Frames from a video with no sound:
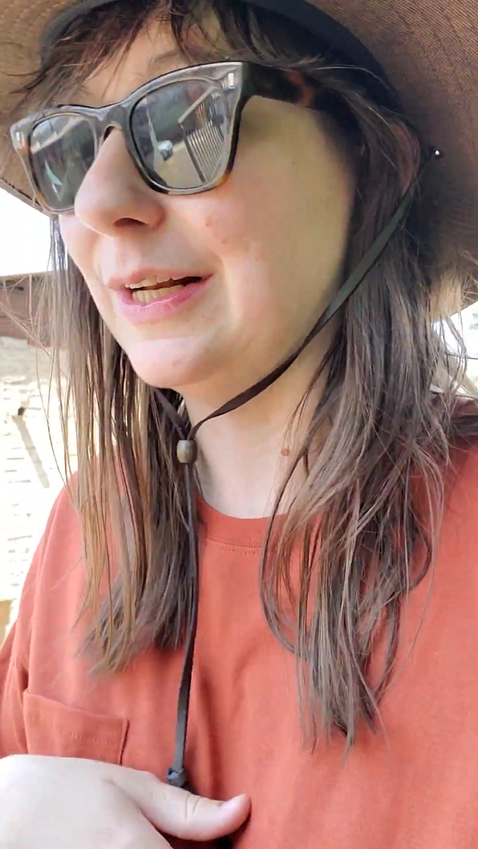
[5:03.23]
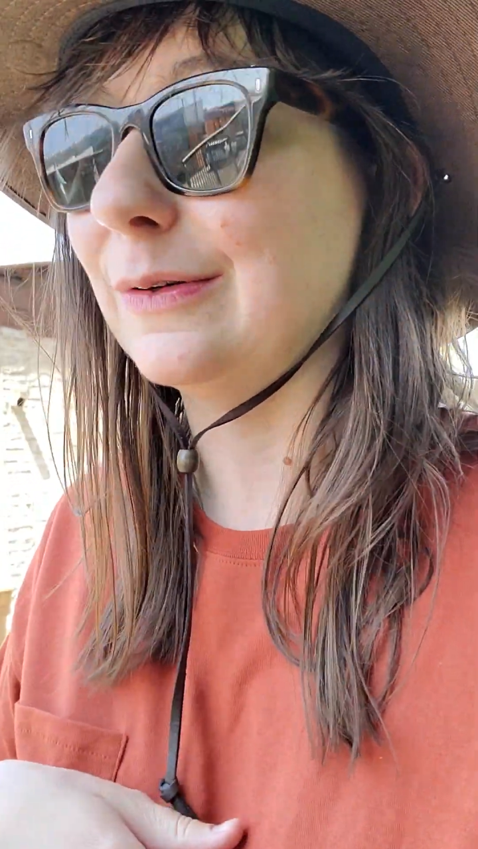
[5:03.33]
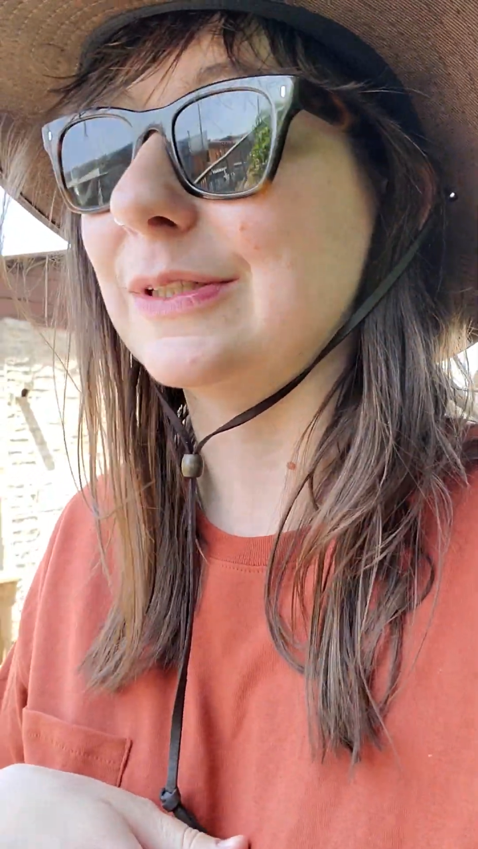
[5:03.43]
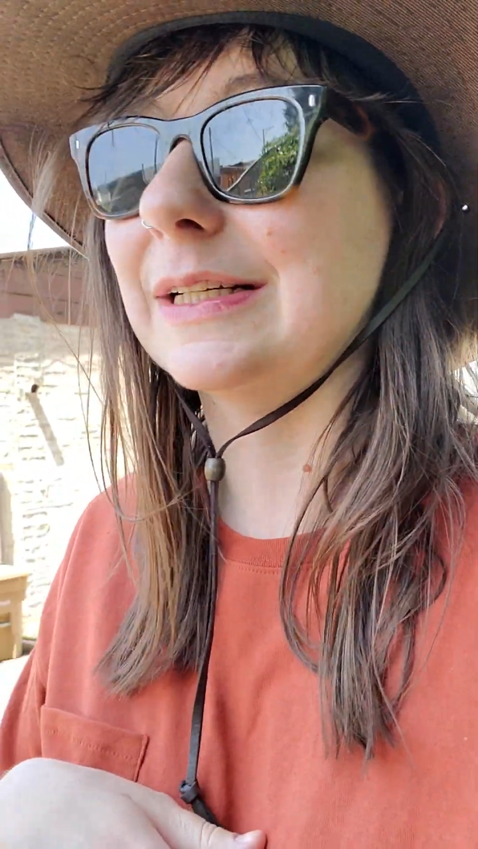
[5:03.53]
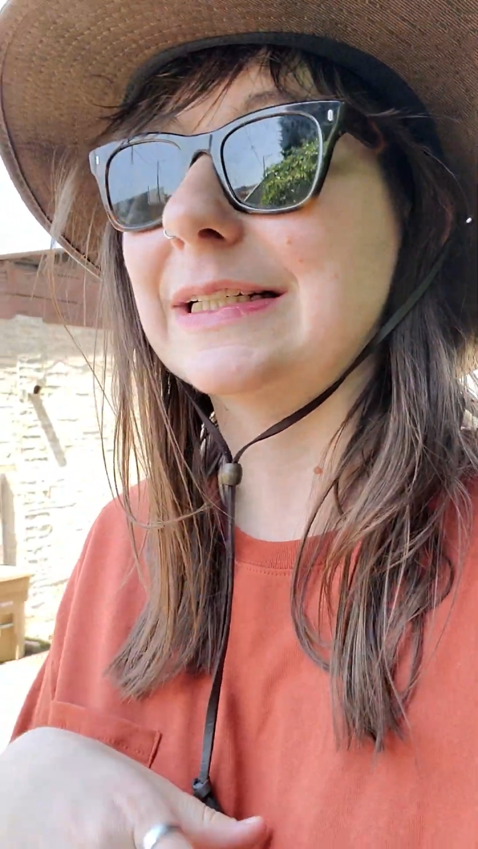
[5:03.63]
And I
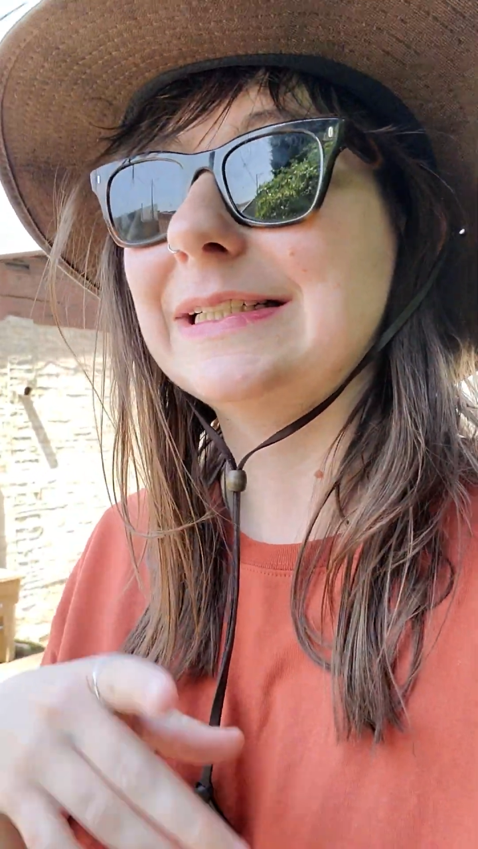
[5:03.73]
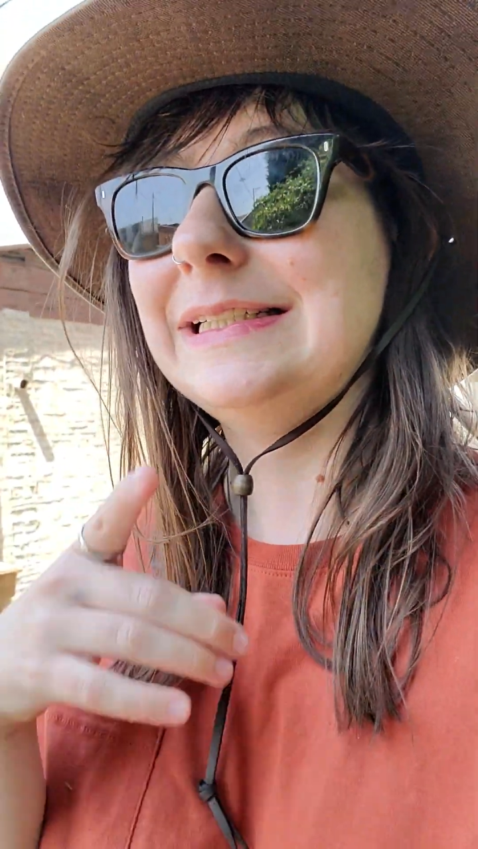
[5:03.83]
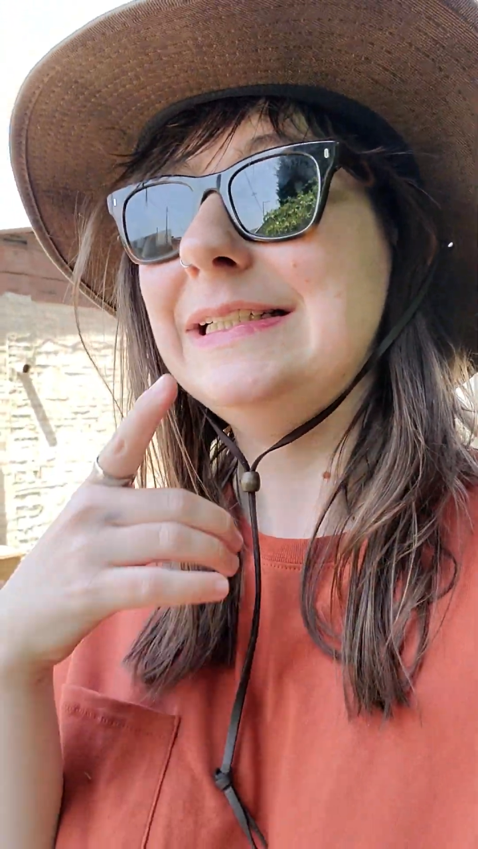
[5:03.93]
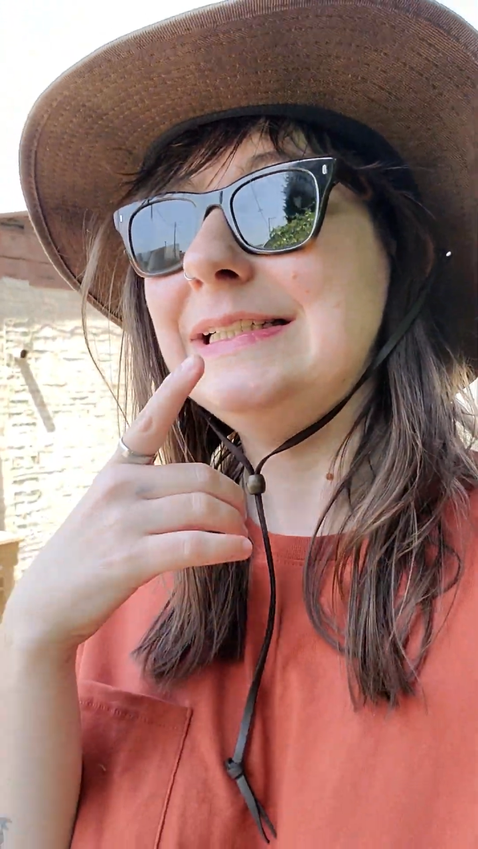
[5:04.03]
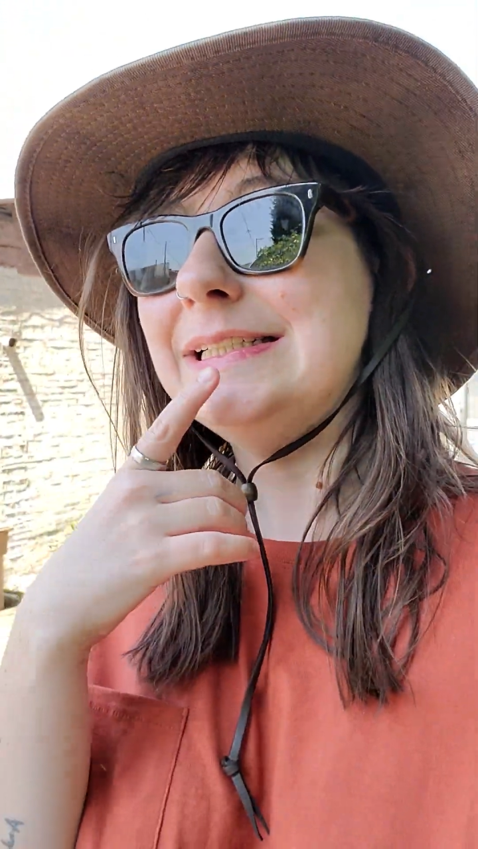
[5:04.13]
was like,
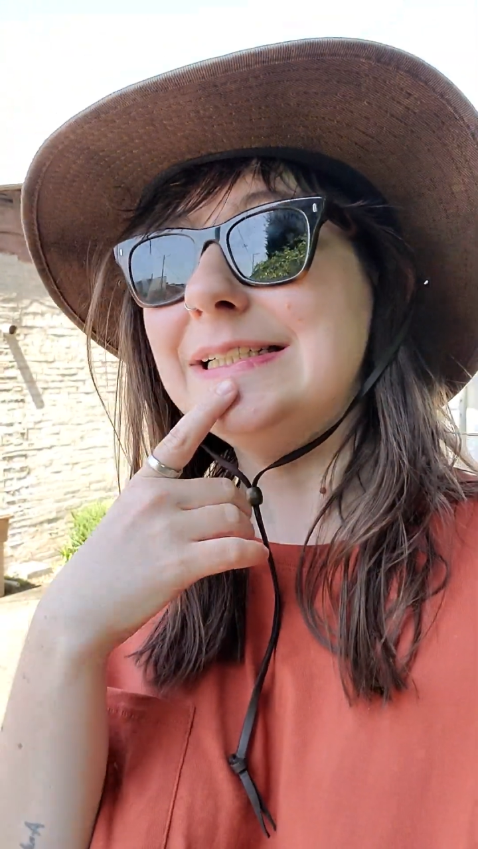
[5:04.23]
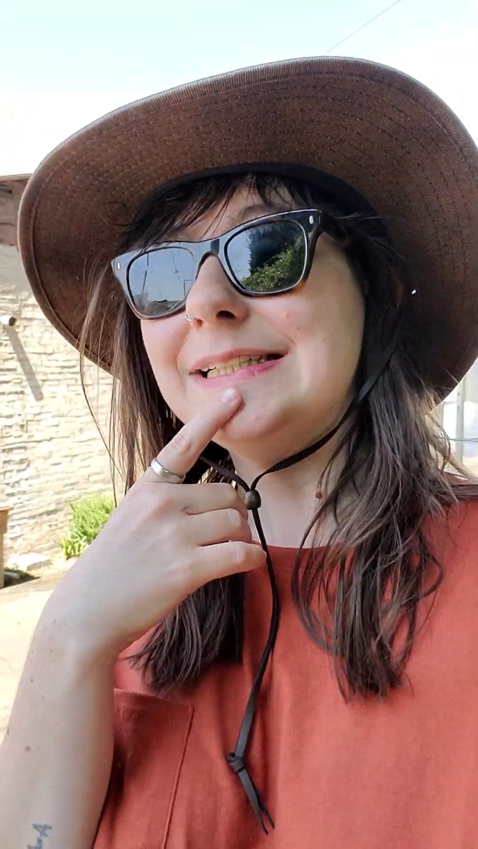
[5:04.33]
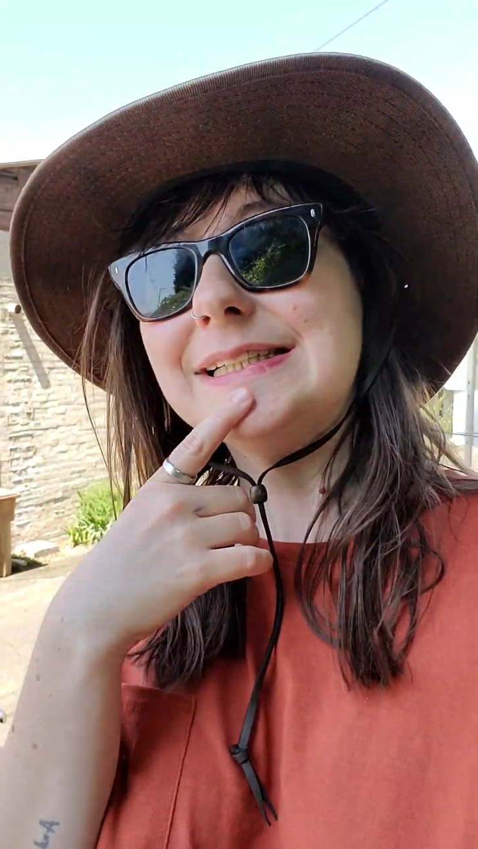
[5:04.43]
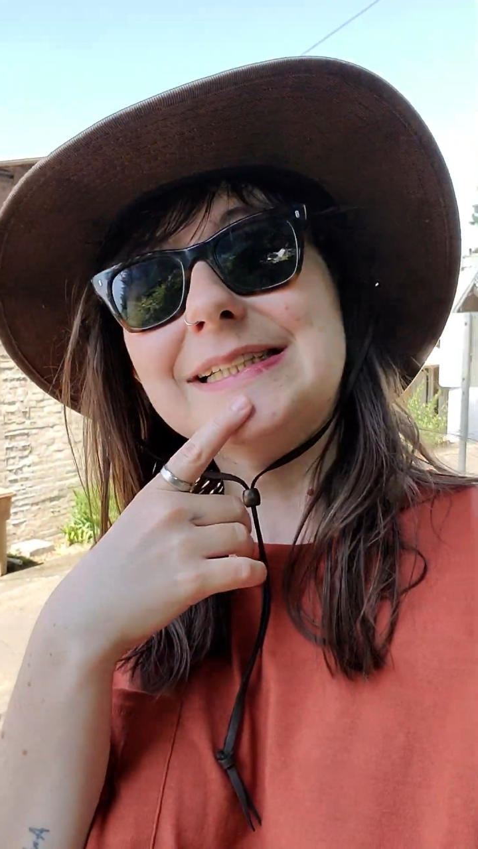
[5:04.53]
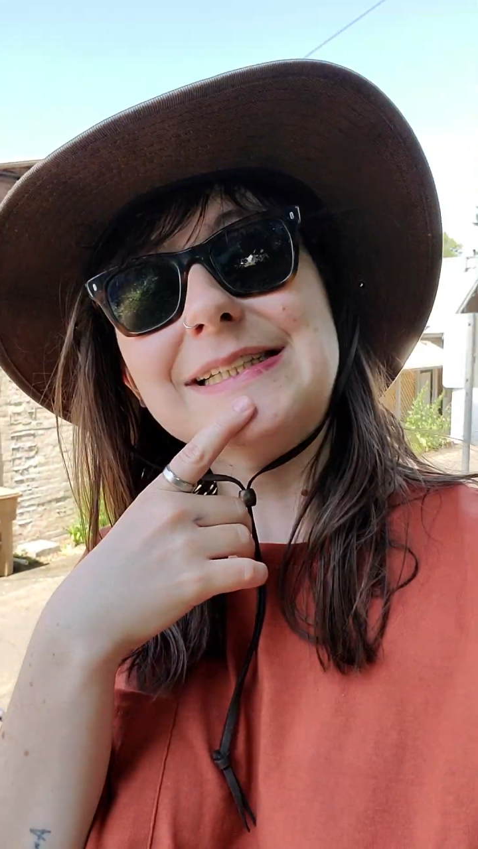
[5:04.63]

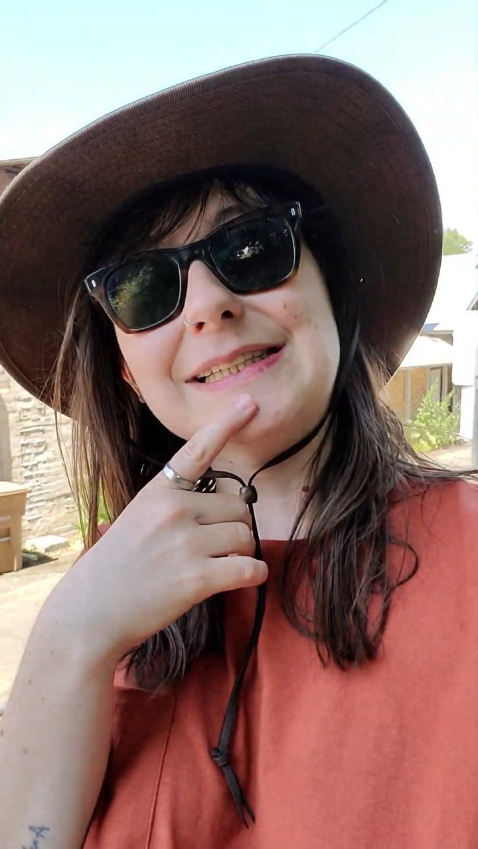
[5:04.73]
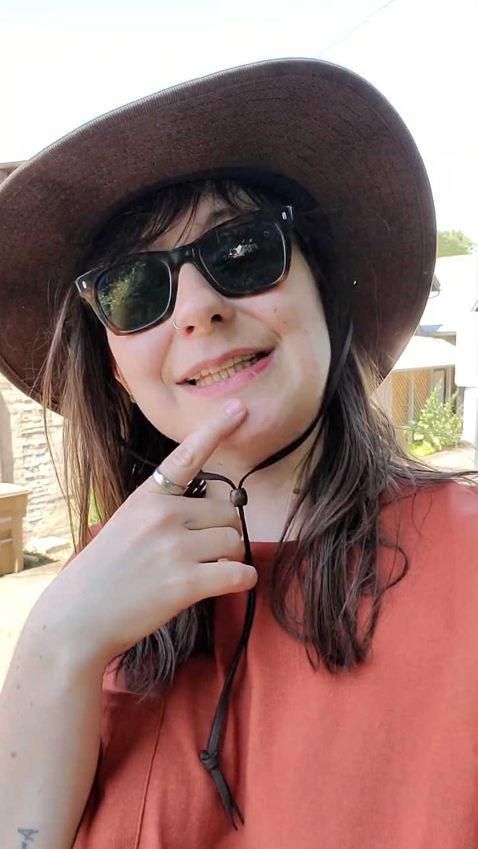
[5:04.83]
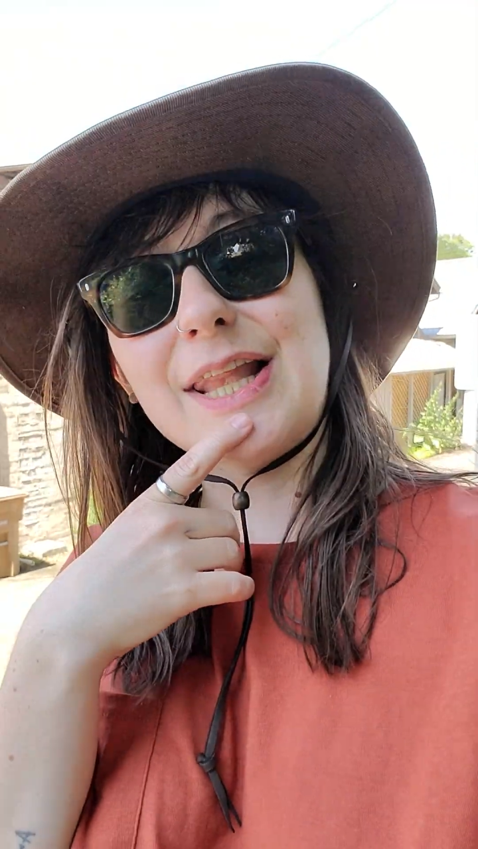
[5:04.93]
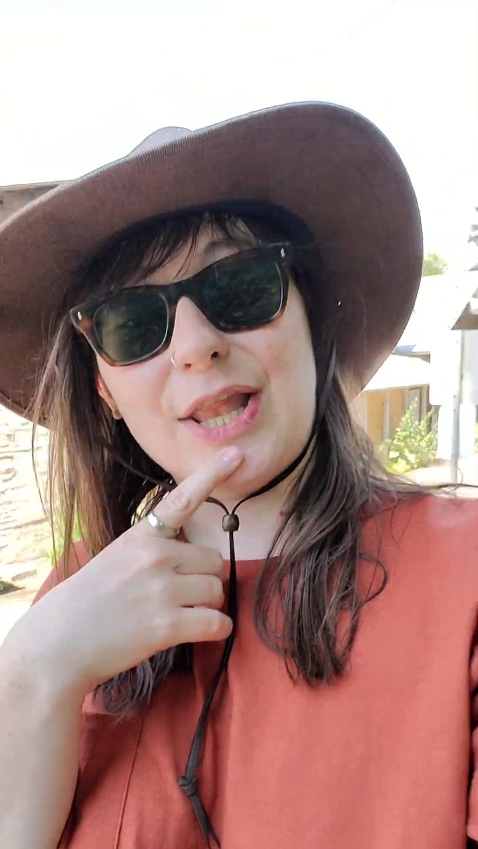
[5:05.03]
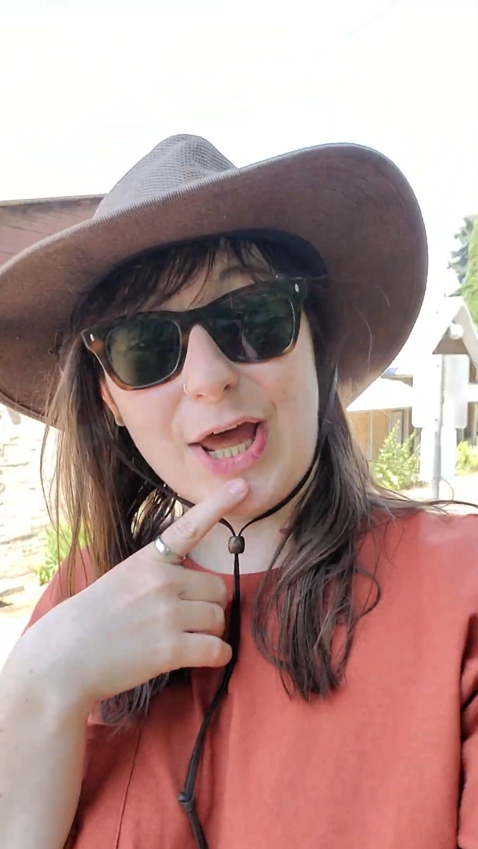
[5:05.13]

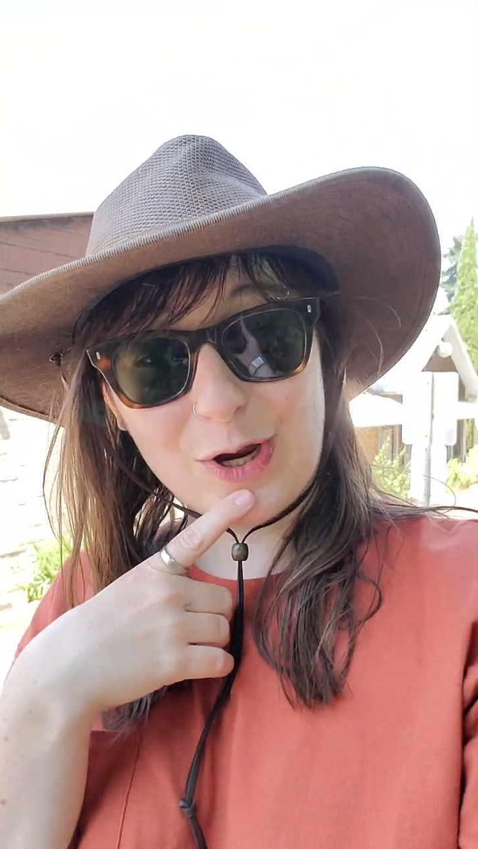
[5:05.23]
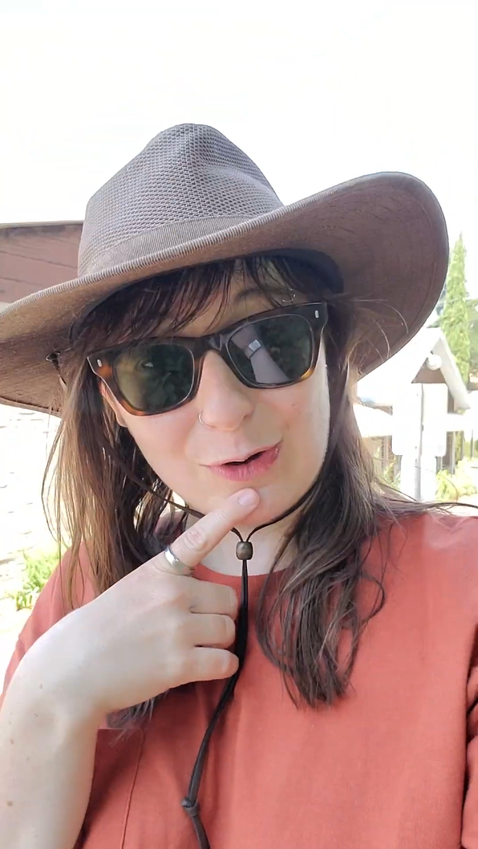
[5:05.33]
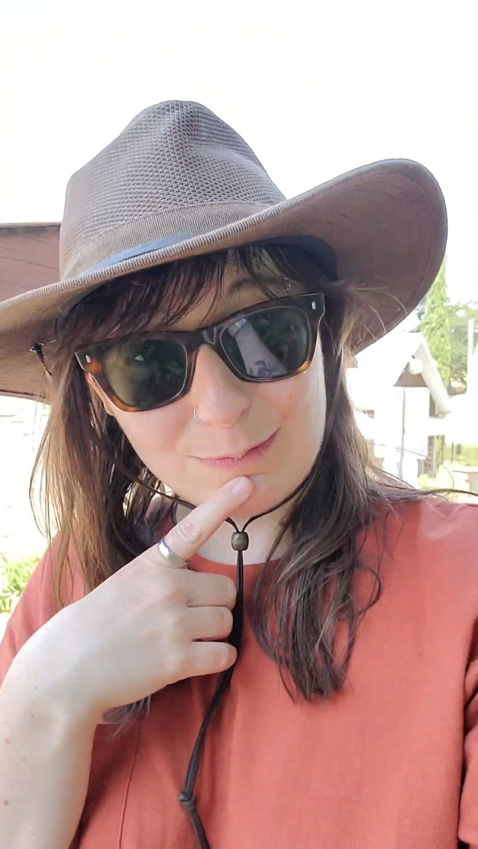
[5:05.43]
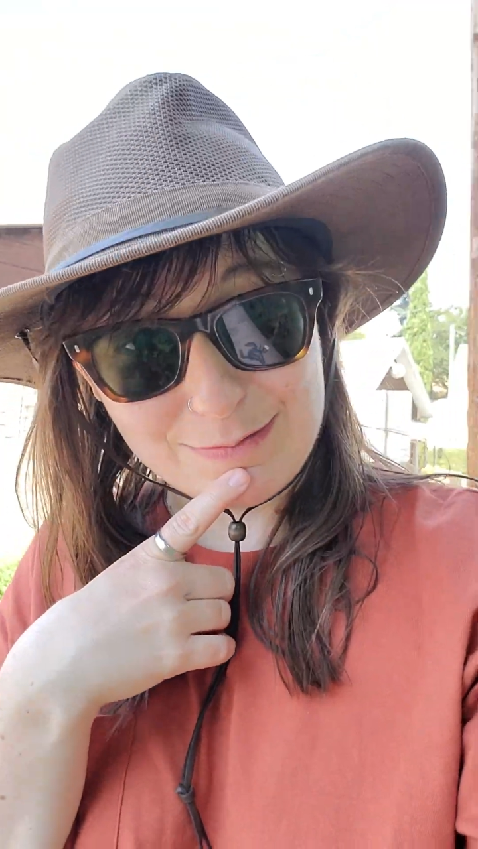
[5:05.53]
that could